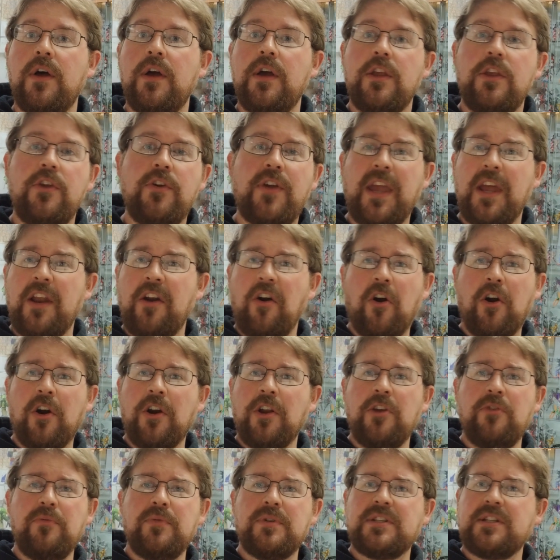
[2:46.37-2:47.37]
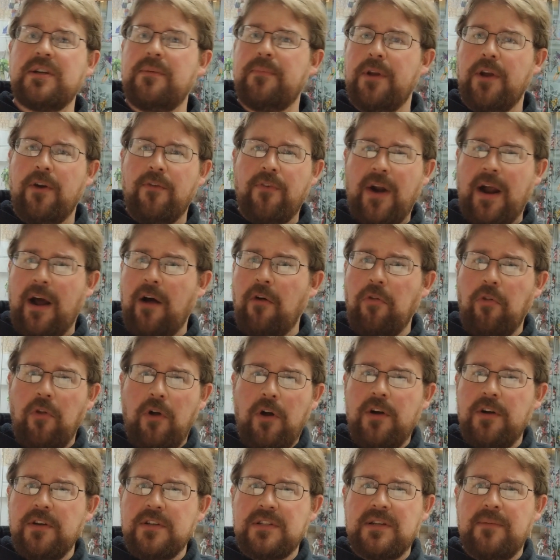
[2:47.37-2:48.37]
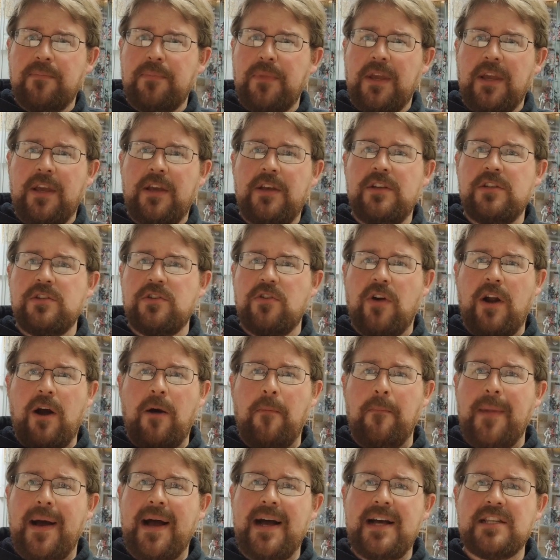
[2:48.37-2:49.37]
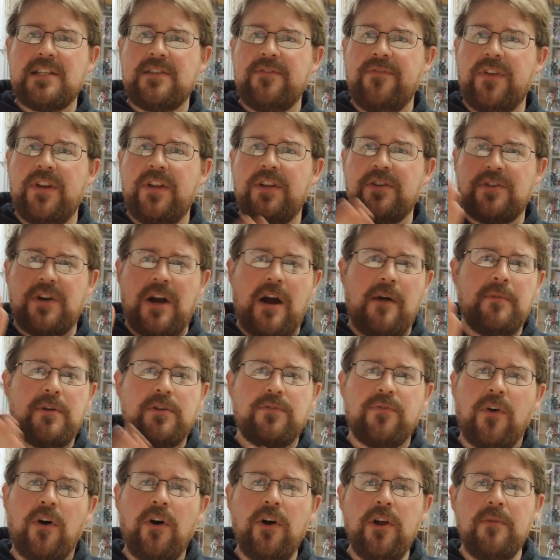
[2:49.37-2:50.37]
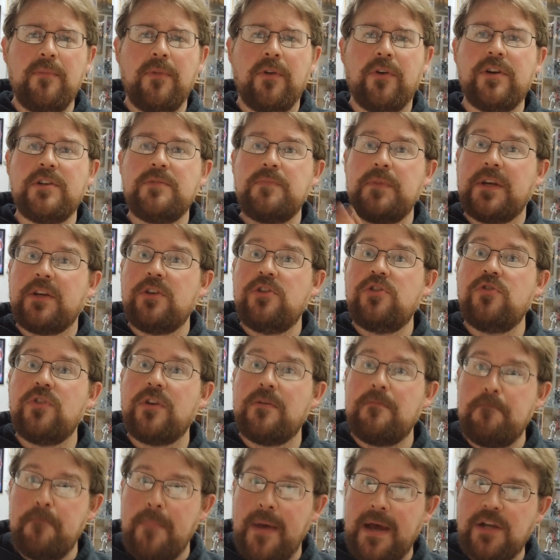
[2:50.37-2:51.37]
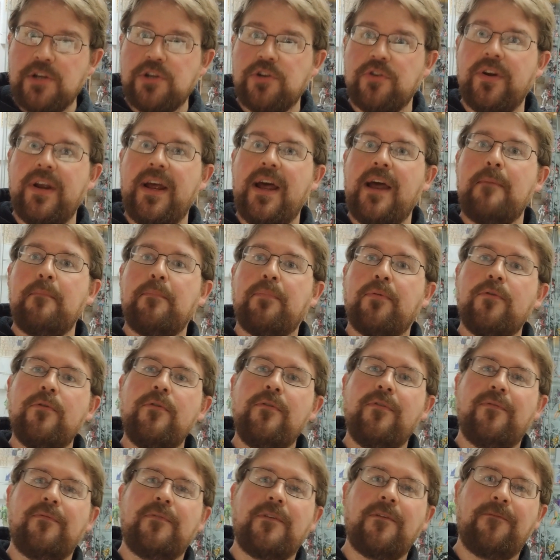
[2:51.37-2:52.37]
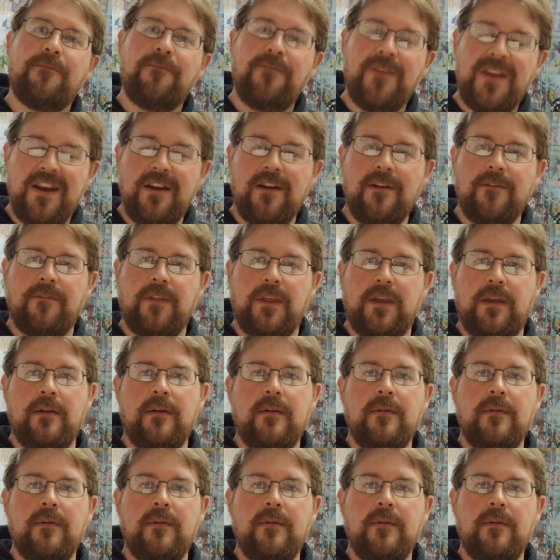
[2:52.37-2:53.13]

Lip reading: You can't argue with somebody over how long something is or how massive it is or how much volume there is, because you can measure it and prove definitively